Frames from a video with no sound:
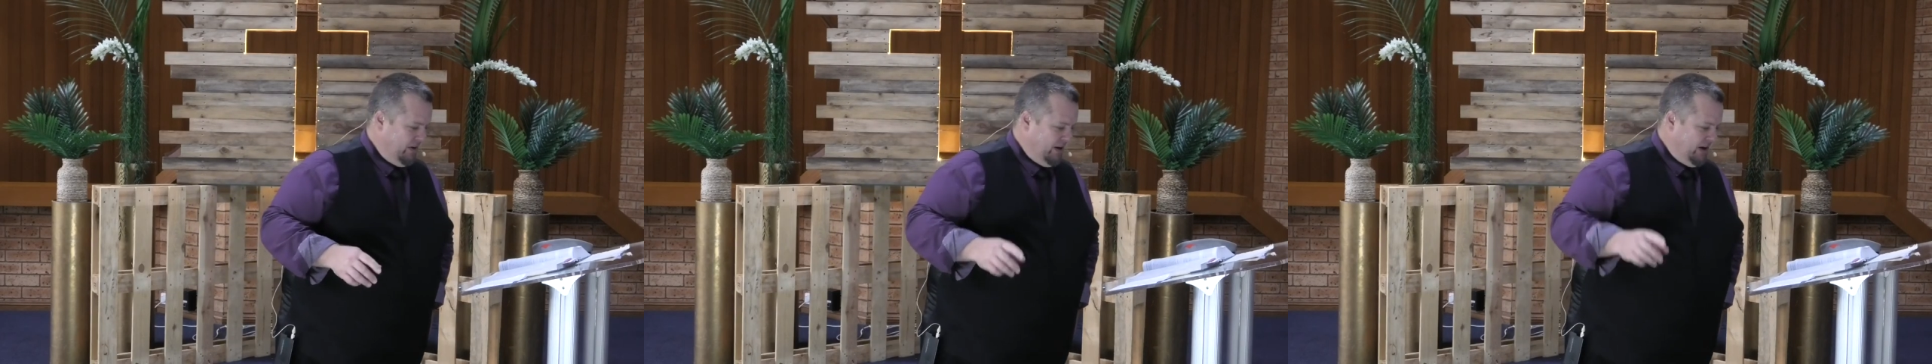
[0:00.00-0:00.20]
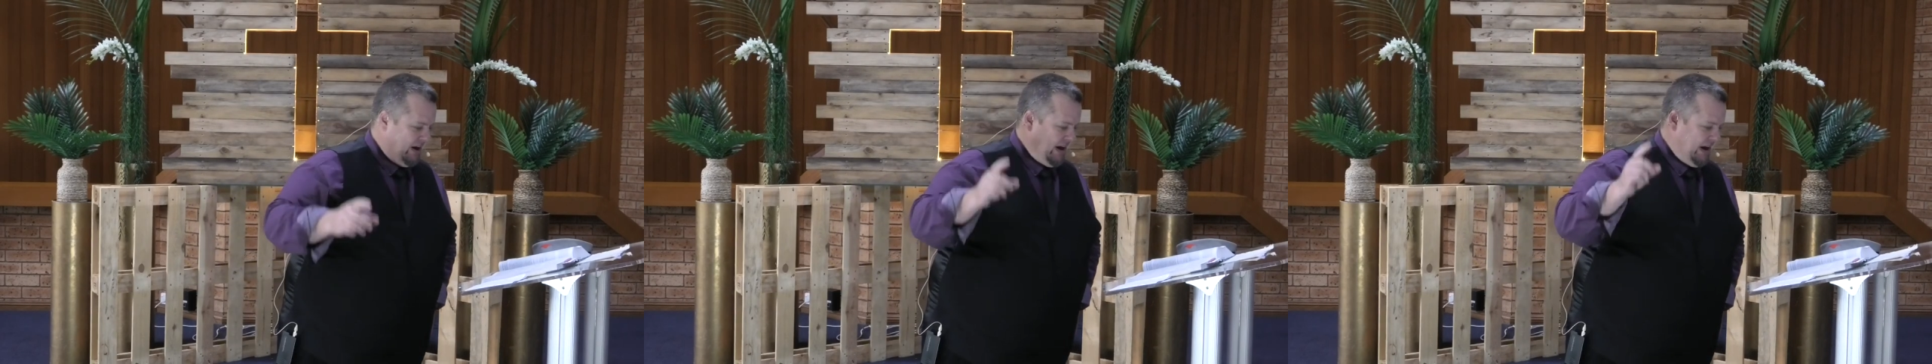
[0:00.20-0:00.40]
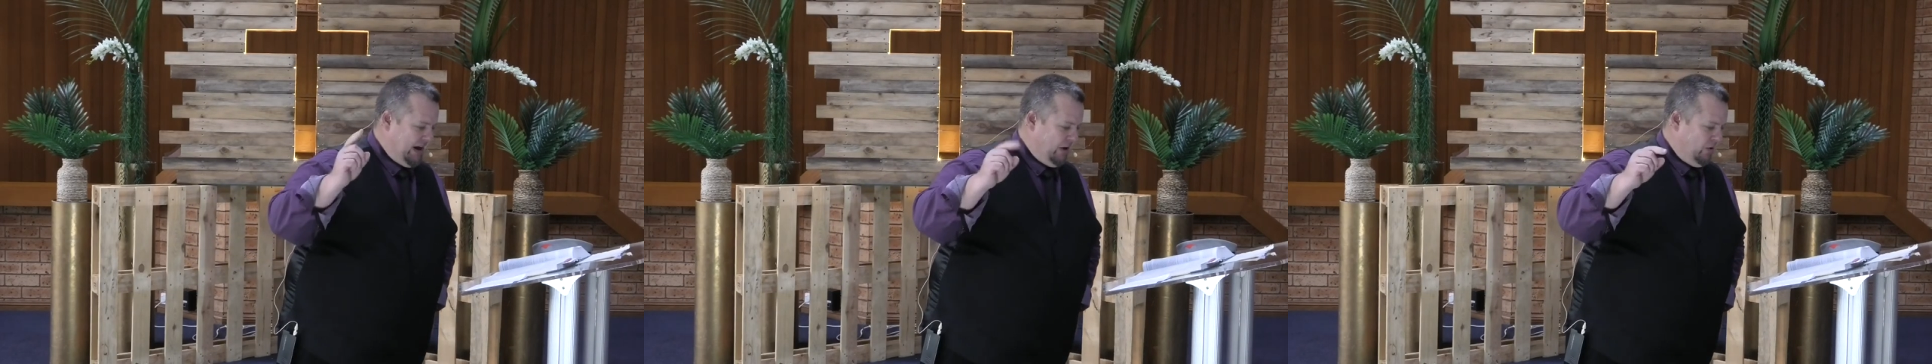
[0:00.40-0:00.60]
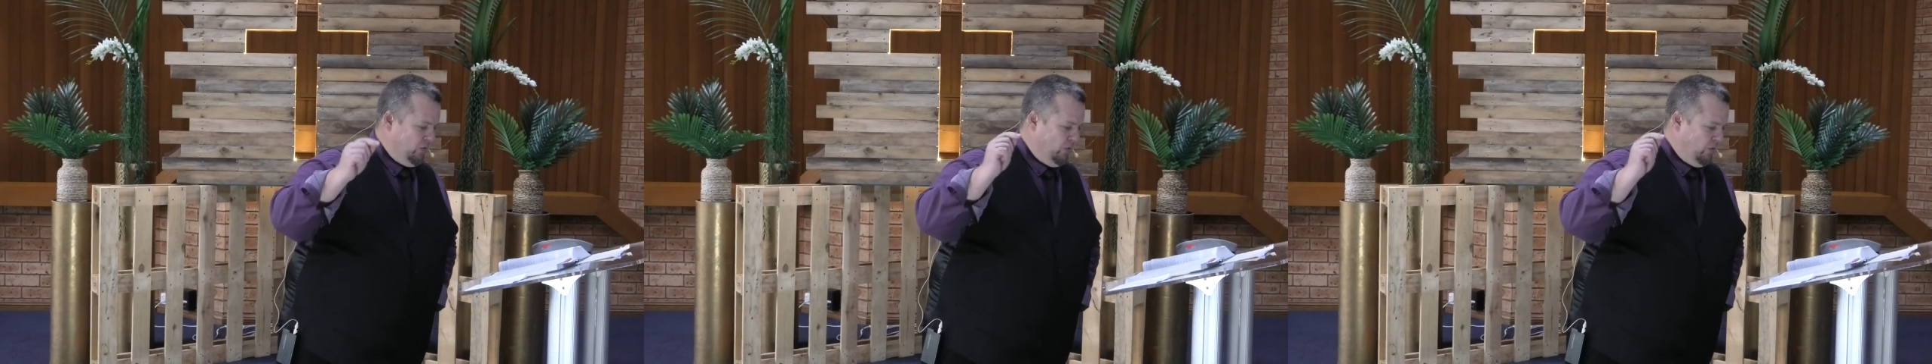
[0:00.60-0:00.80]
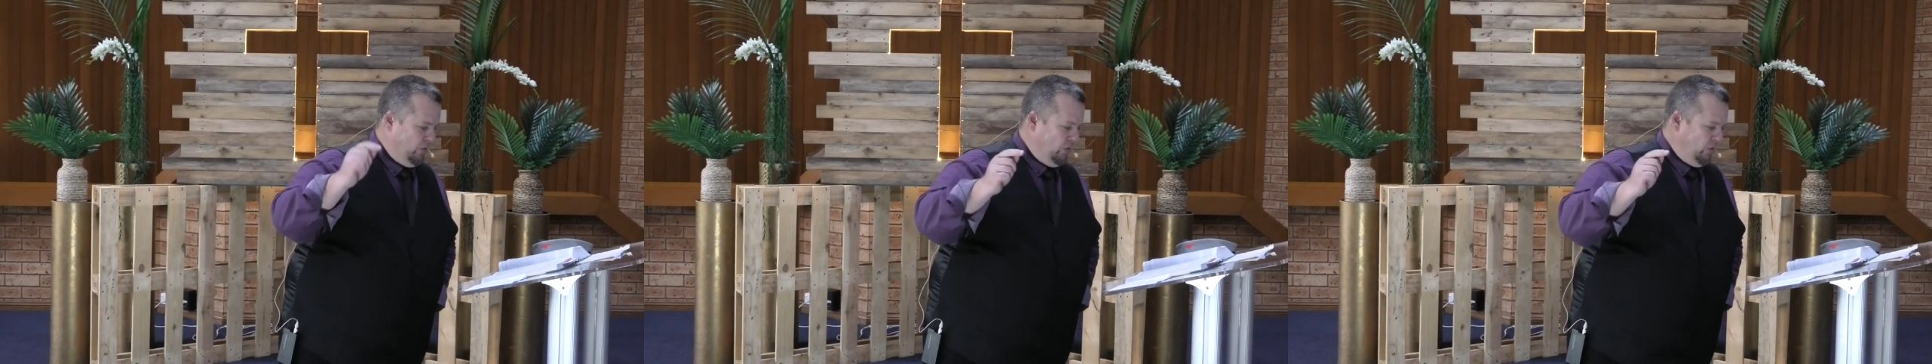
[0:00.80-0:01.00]
"How
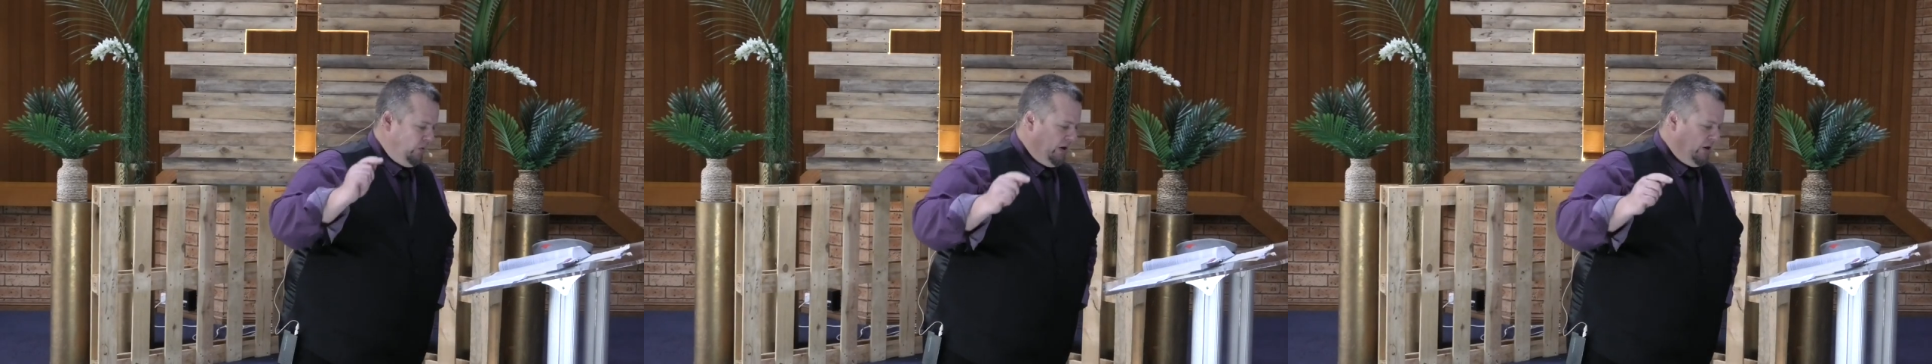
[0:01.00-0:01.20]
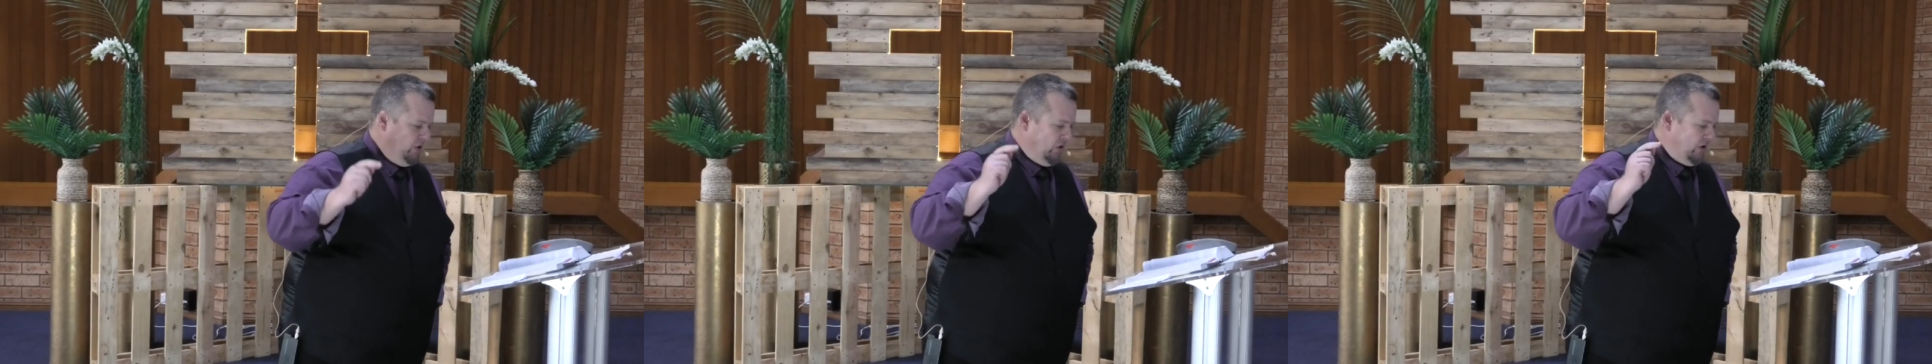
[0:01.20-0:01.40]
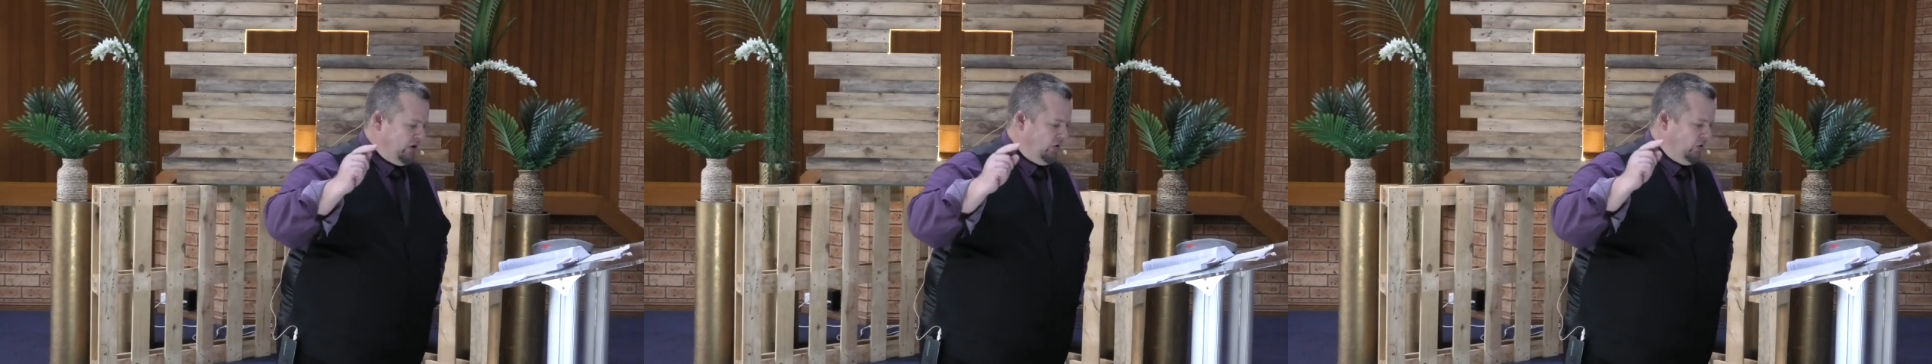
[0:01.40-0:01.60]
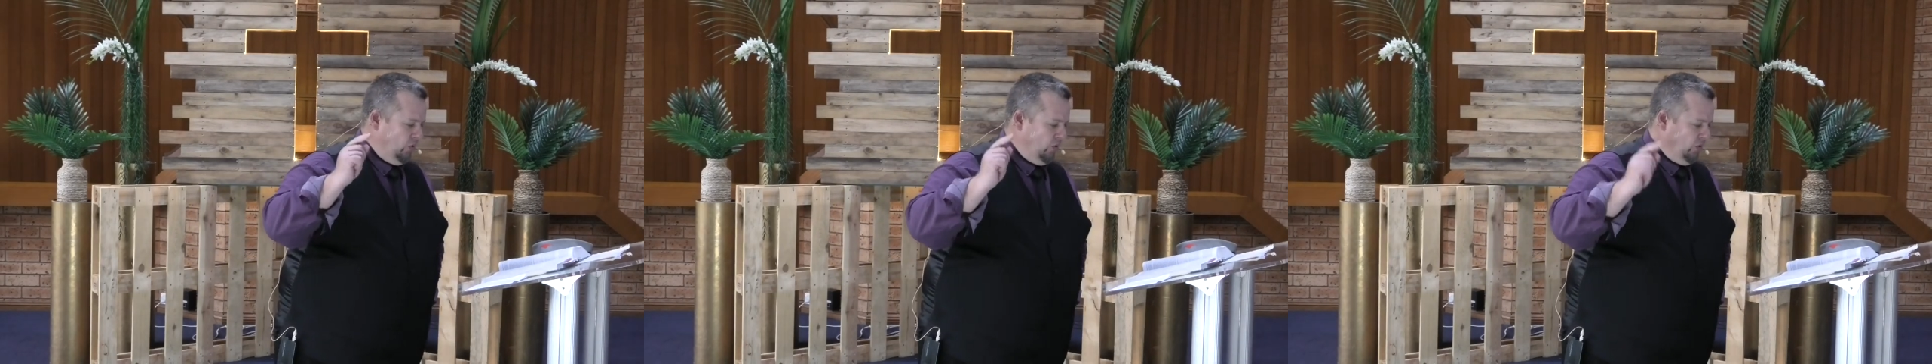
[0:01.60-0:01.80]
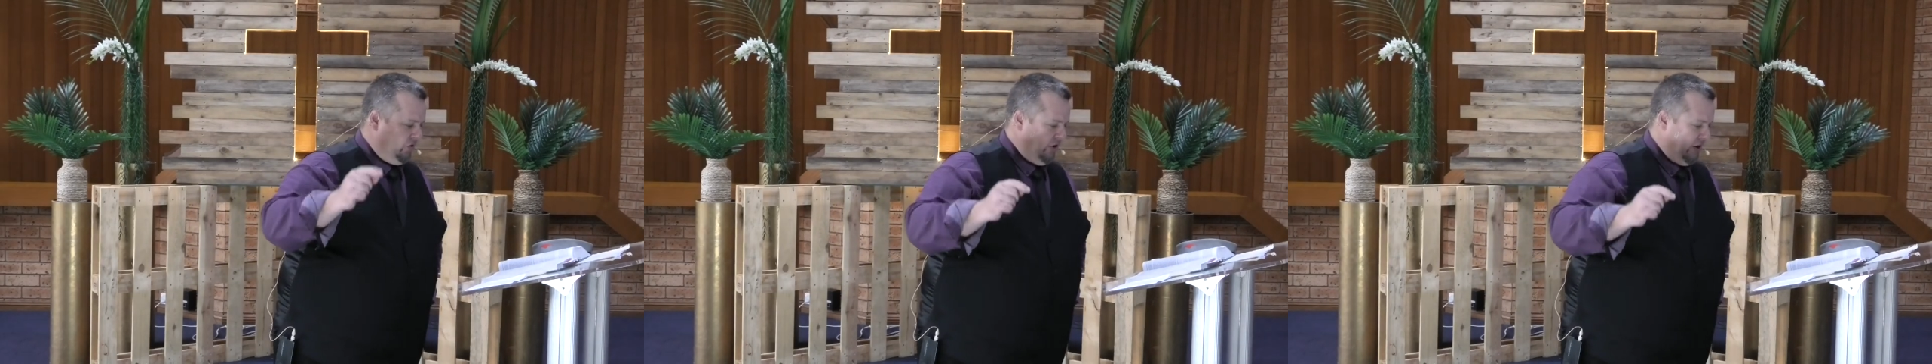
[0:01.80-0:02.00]
will we not
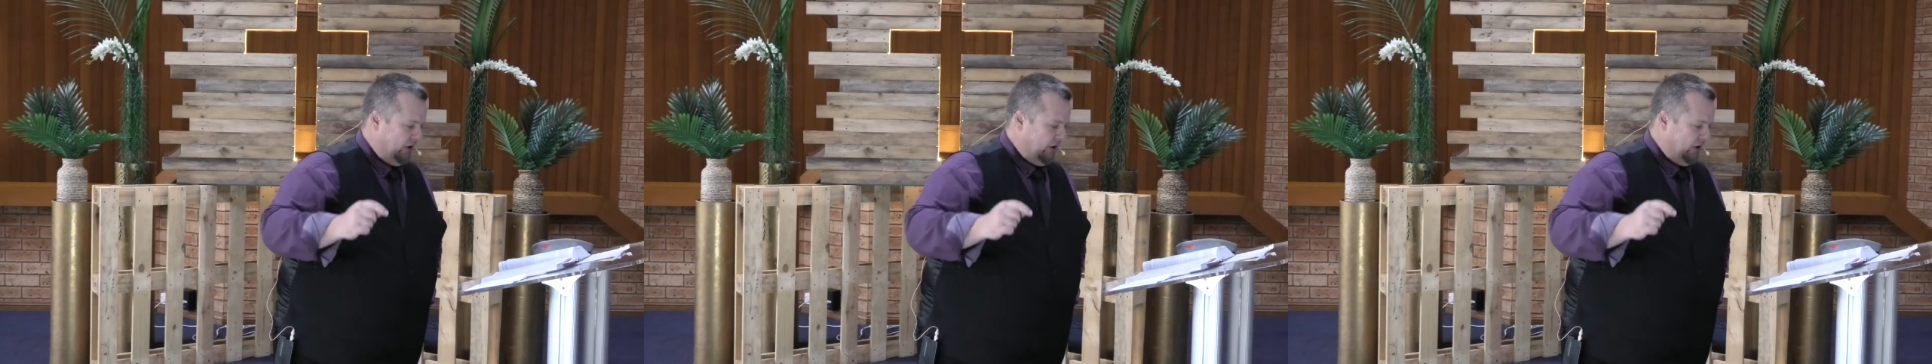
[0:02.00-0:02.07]
also,